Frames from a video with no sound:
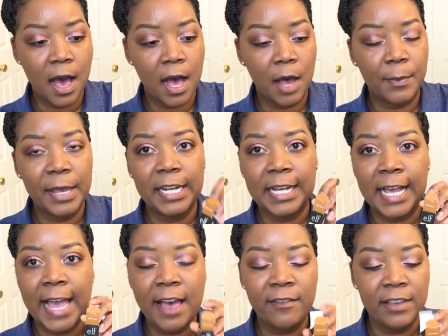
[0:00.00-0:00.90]
Um, and
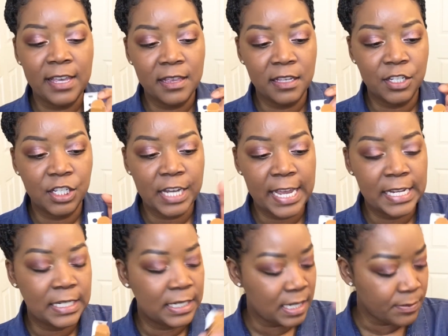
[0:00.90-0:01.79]
I have it in the
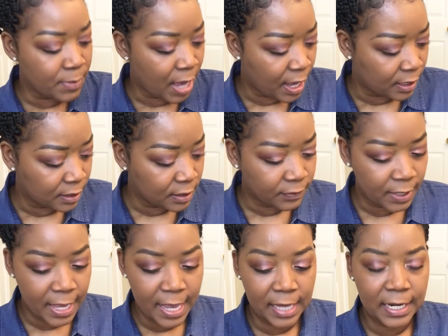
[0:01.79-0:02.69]
shade Deep Olive.
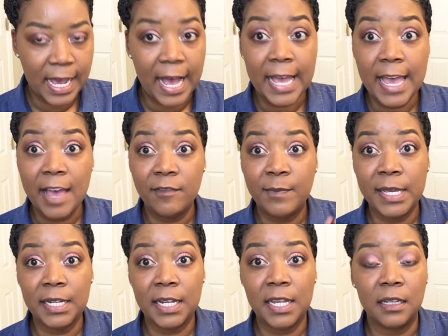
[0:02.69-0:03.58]
And I have
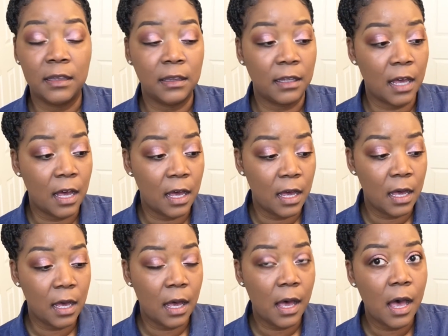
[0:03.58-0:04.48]
been in
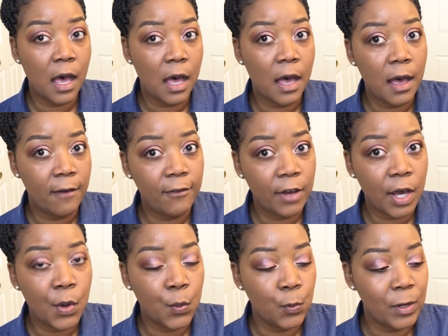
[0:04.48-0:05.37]
love
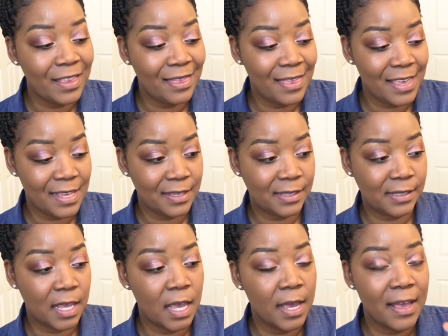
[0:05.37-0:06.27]
with this